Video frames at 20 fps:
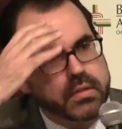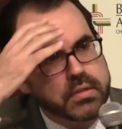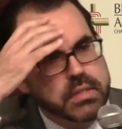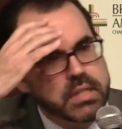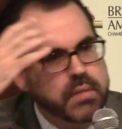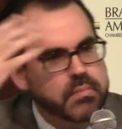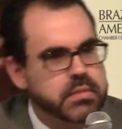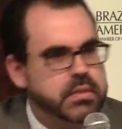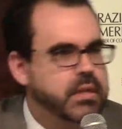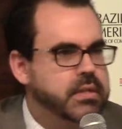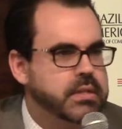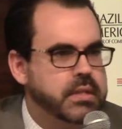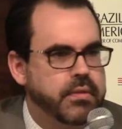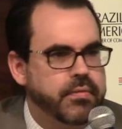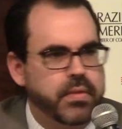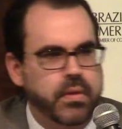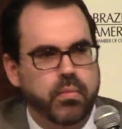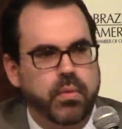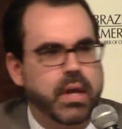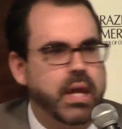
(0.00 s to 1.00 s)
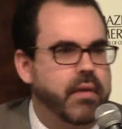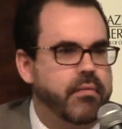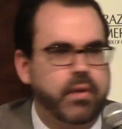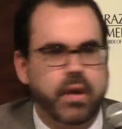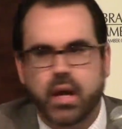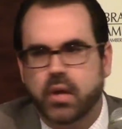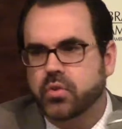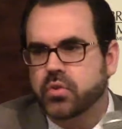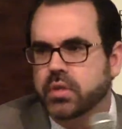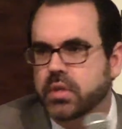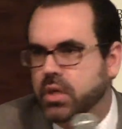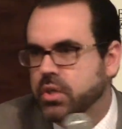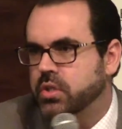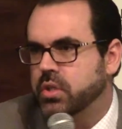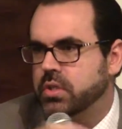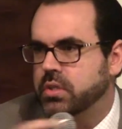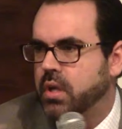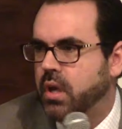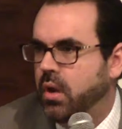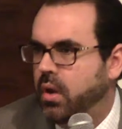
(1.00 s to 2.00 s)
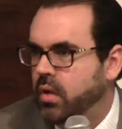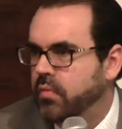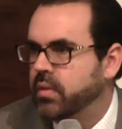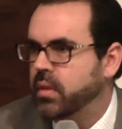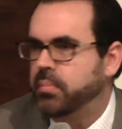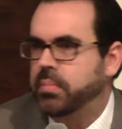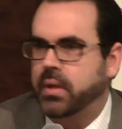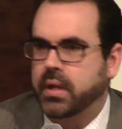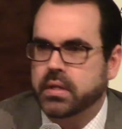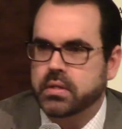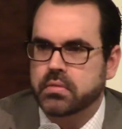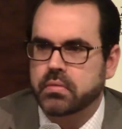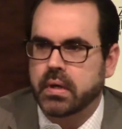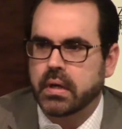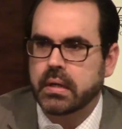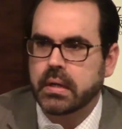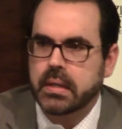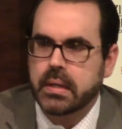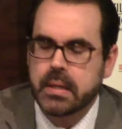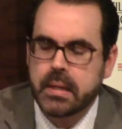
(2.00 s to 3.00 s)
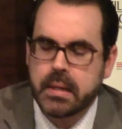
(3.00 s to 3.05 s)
It seems as if that we have contradictions all over the place, right?